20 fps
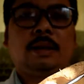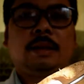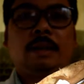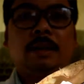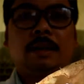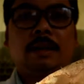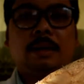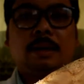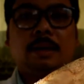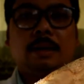
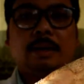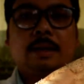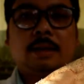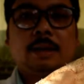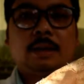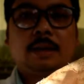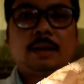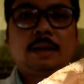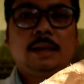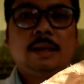gluteal
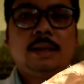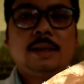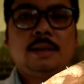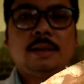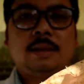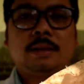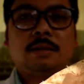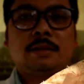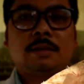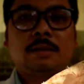
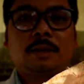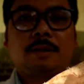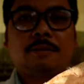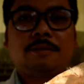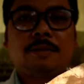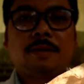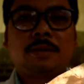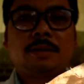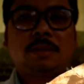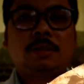surface,
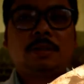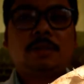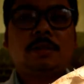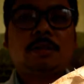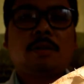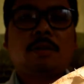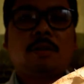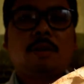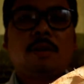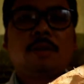
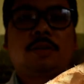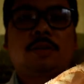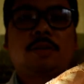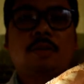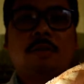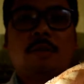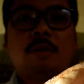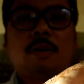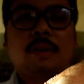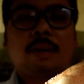also
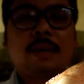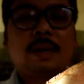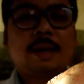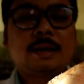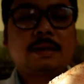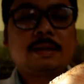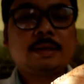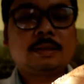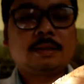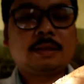called the
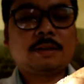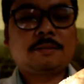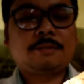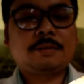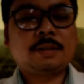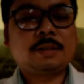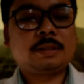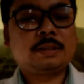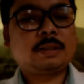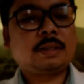lateral
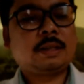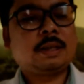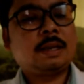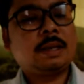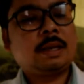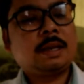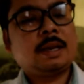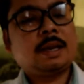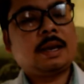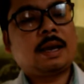surface,
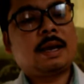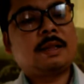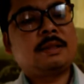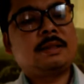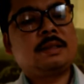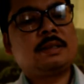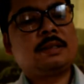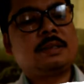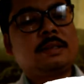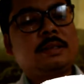and
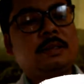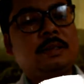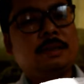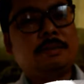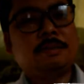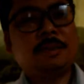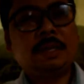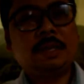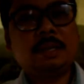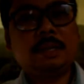this is the
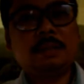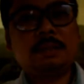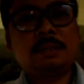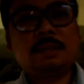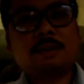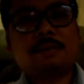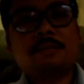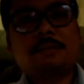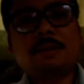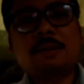medial
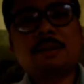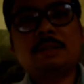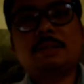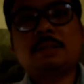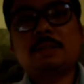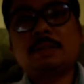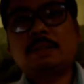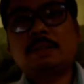surface.